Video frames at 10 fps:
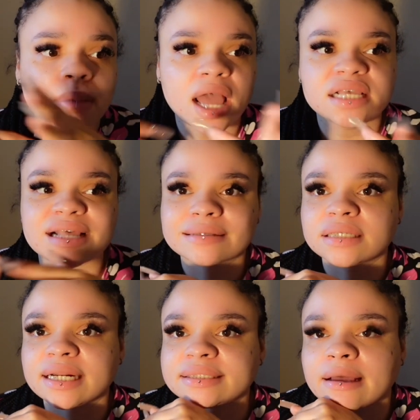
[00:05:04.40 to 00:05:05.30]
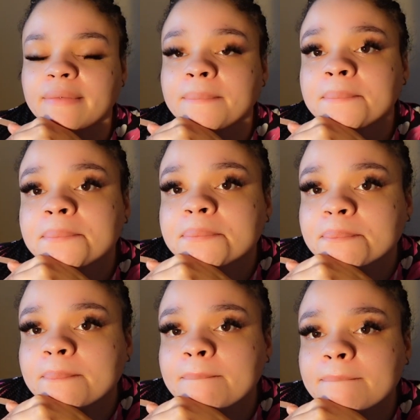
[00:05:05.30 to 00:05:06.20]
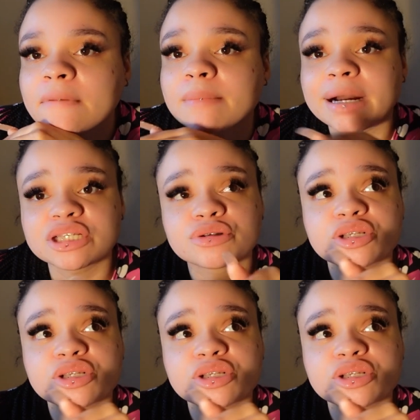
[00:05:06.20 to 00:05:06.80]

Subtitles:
And he's acting like that. Mind you,